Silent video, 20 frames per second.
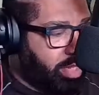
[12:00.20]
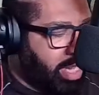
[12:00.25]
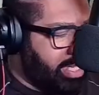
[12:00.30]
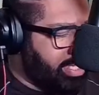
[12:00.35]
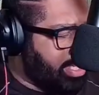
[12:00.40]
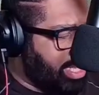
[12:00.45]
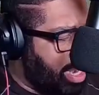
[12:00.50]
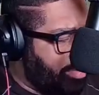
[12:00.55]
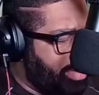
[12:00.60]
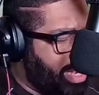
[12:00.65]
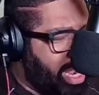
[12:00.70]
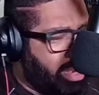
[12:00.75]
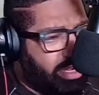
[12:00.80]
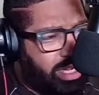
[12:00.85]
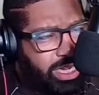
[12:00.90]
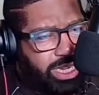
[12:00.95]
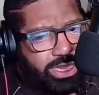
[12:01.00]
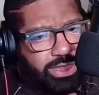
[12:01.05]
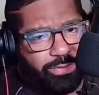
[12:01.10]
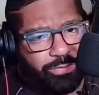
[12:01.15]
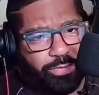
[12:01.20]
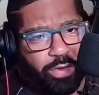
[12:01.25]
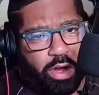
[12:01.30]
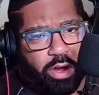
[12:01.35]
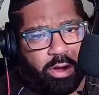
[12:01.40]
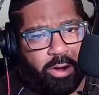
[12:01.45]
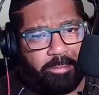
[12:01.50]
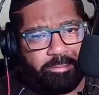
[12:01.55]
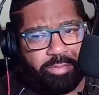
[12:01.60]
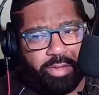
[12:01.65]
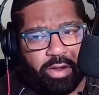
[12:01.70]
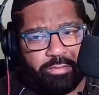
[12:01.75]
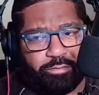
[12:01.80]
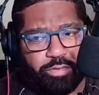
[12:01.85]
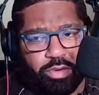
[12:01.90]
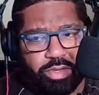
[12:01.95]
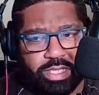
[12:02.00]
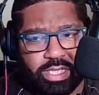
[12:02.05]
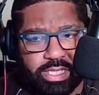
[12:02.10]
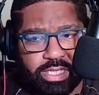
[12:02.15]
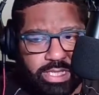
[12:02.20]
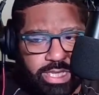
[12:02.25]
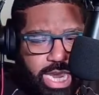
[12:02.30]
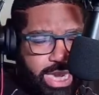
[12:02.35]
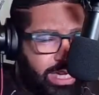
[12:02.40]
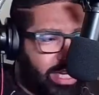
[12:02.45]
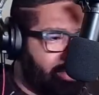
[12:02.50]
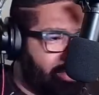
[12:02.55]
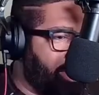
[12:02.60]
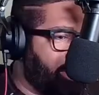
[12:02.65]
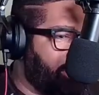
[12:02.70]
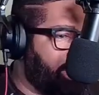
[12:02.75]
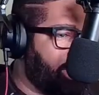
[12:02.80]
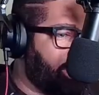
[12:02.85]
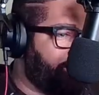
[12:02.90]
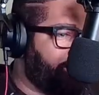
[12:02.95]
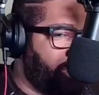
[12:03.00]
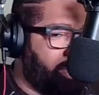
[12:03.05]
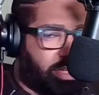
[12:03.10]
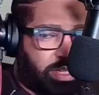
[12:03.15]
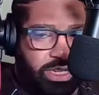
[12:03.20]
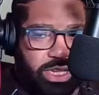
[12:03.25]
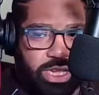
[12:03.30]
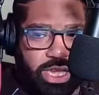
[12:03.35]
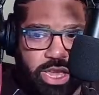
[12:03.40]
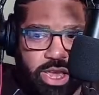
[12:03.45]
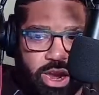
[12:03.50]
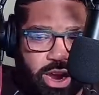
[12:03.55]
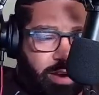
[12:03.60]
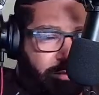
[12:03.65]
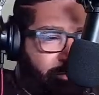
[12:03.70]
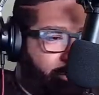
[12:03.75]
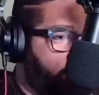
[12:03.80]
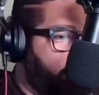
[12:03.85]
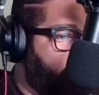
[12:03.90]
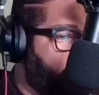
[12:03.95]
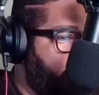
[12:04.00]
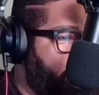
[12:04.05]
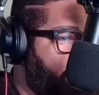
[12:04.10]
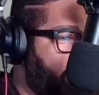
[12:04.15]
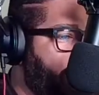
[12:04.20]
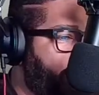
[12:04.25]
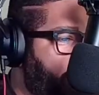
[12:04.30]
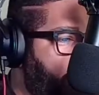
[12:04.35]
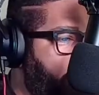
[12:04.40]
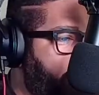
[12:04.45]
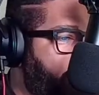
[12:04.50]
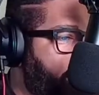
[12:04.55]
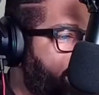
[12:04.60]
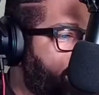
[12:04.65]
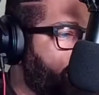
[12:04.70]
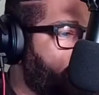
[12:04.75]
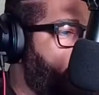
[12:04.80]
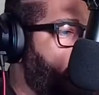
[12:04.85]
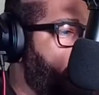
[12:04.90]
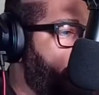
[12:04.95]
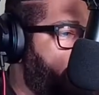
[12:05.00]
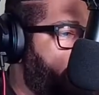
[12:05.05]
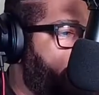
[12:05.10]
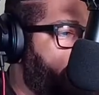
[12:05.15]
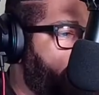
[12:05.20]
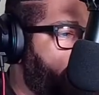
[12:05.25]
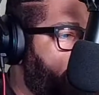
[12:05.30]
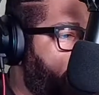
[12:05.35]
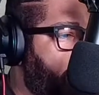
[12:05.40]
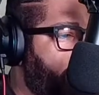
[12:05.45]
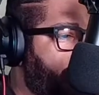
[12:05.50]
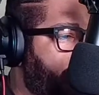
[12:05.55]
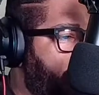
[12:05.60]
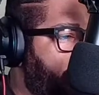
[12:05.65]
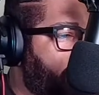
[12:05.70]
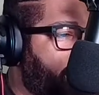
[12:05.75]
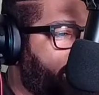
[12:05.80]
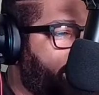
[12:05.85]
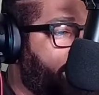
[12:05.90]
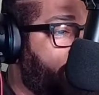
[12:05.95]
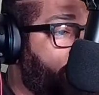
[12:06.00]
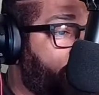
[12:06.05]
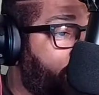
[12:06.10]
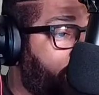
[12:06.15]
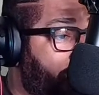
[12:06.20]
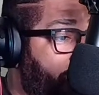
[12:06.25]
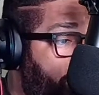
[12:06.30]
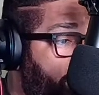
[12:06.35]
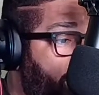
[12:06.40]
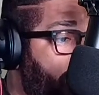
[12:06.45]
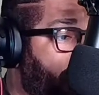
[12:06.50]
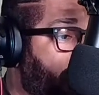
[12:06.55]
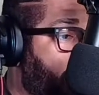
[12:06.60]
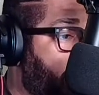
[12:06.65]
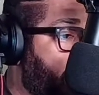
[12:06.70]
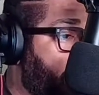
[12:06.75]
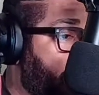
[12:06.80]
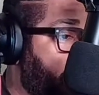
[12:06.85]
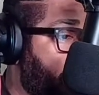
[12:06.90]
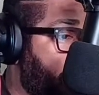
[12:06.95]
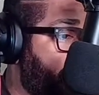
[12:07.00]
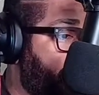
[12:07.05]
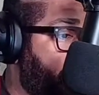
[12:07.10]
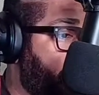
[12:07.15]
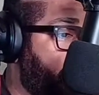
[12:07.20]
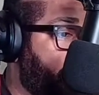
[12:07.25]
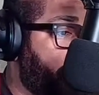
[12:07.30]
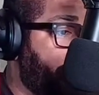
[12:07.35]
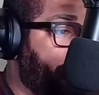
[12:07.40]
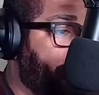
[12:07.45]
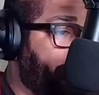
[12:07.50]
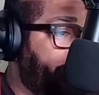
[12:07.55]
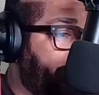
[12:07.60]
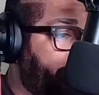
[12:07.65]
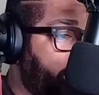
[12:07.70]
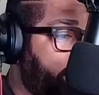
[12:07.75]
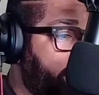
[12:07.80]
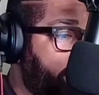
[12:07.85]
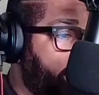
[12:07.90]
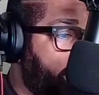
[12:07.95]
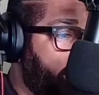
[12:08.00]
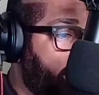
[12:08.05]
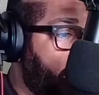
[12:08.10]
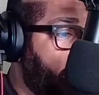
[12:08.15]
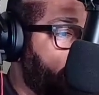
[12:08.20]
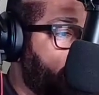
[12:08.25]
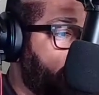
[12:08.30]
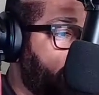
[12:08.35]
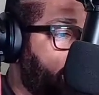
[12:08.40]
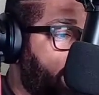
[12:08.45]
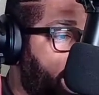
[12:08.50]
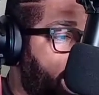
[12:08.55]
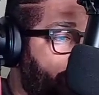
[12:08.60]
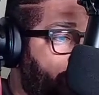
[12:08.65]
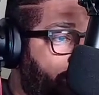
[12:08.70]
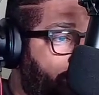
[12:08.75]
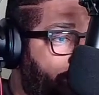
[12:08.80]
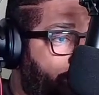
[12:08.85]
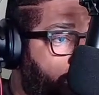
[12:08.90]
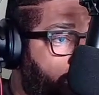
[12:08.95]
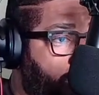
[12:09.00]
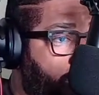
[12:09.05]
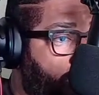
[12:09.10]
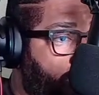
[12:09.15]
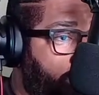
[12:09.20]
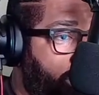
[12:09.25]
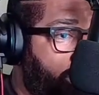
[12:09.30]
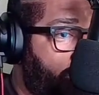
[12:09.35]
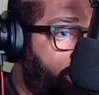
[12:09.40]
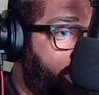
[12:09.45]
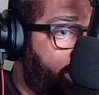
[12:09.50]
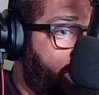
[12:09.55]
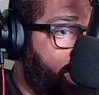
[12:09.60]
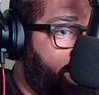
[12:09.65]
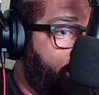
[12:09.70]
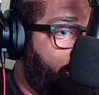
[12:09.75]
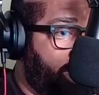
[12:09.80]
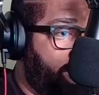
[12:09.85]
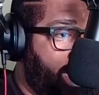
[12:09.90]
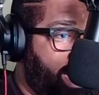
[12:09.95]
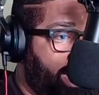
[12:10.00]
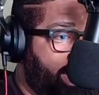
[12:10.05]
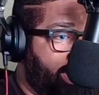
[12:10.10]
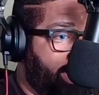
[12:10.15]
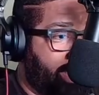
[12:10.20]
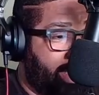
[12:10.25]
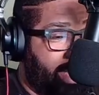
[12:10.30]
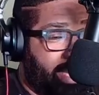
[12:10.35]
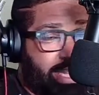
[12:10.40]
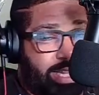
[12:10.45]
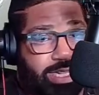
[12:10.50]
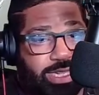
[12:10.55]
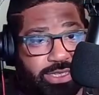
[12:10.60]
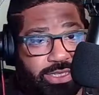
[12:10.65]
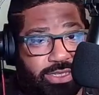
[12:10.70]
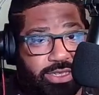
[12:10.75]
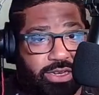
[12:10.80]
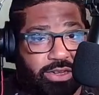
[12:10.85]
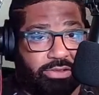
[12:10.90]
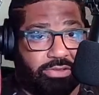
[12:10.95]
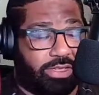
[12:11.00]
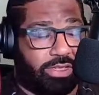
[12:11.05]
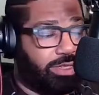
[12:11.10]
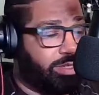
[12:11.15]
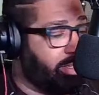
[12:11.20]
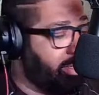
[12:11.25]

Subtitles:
It's coming out in the fall. Are folks excited about this book? Are folks ready for this Omarion book? I think he should have been brought out this book. There was a time when folks really wanted to hear what he had to say because, you know,